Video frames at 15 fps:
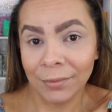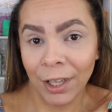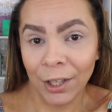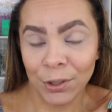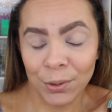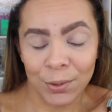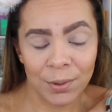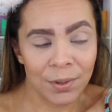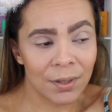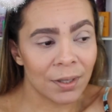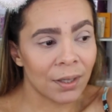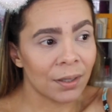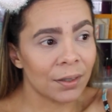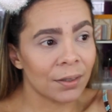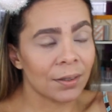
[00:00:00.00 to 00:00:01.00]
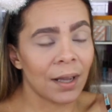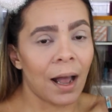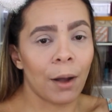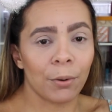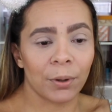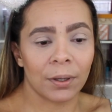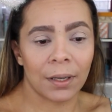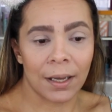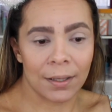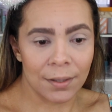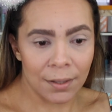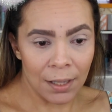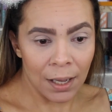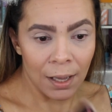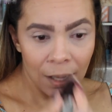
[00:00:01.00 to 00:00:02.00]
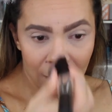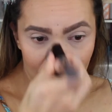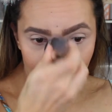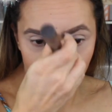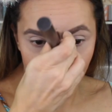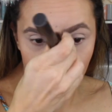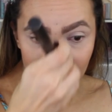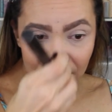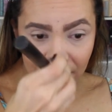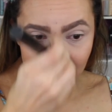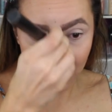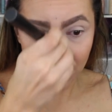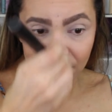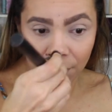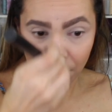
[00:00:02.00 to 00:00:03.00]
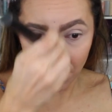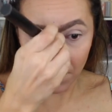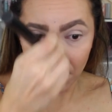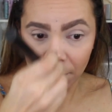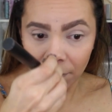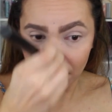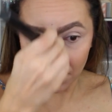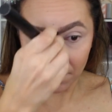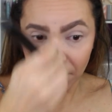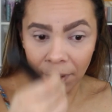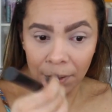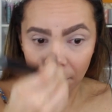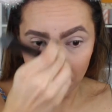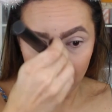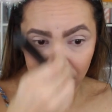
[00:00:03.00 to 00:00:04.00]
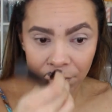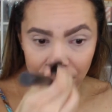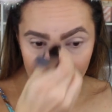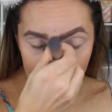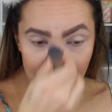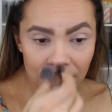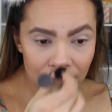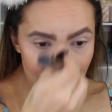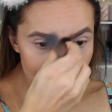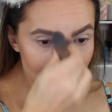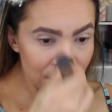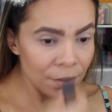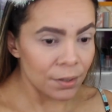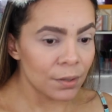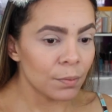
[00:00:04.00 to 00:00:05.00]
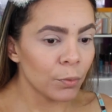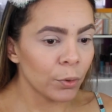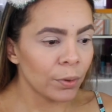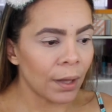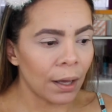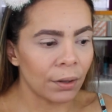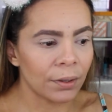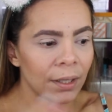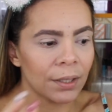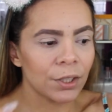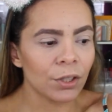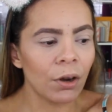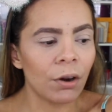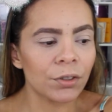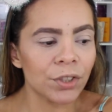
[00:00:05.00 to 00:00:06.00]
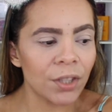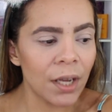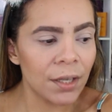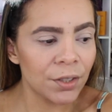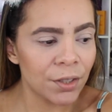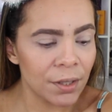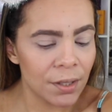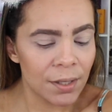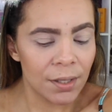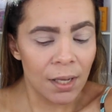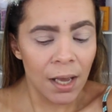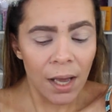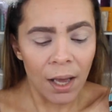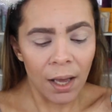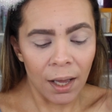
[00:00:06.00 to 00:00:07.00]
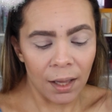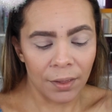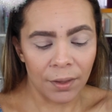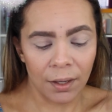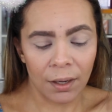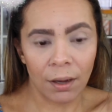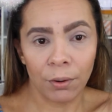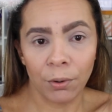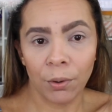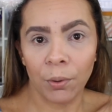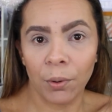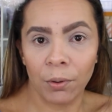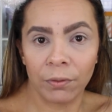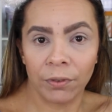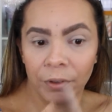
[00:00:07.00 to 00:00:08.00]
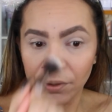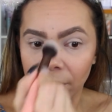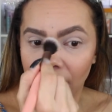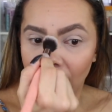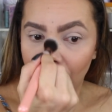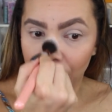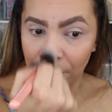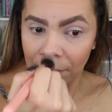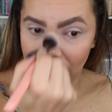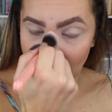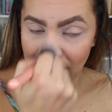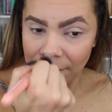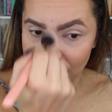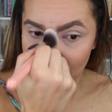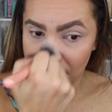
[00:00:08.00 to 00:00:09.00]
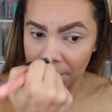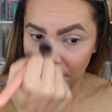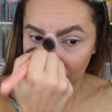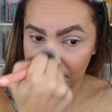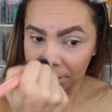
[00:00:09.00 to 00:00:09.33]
I use the Hourglass, I normally just go with a regular brush like this just to smooth out any harsh edges. And then I'll go over the Hourglass.